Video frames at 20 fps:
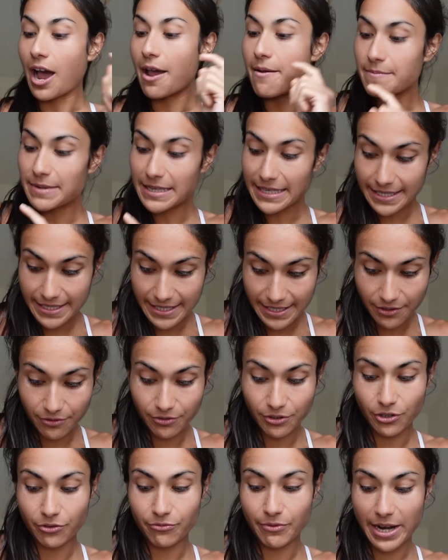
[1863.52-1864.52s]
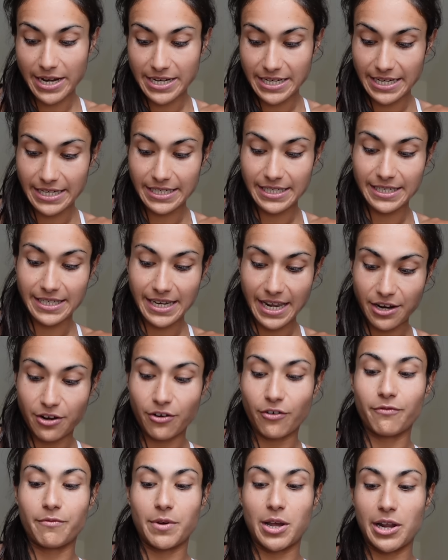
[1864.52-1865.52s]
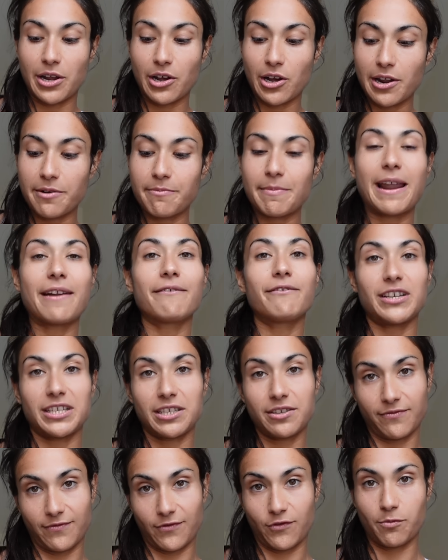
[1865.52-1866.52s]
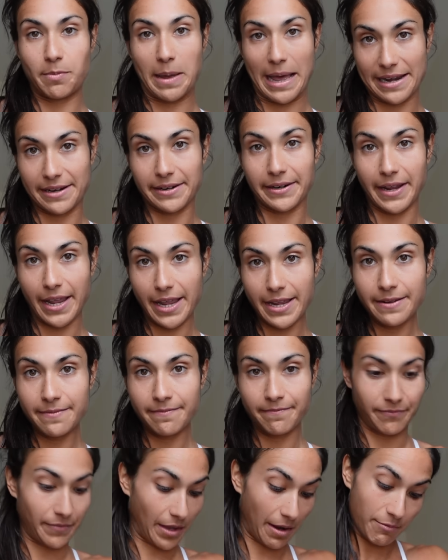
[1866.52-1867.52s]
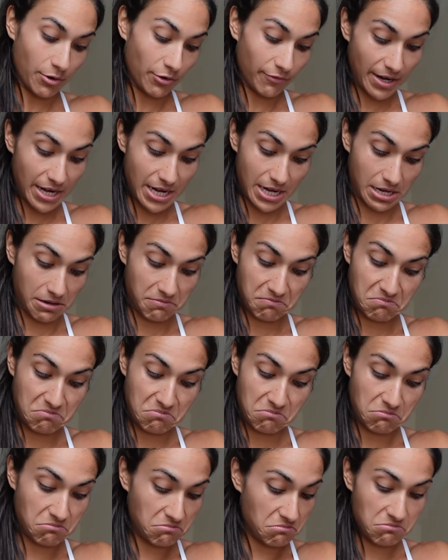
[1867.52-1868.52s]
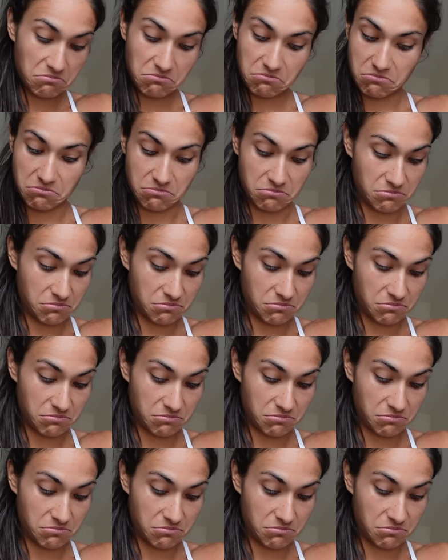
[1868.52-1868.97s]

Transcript: I'm still not ready to take off my Iron Man Festival band, okay? I'm not ready. Mm -mm.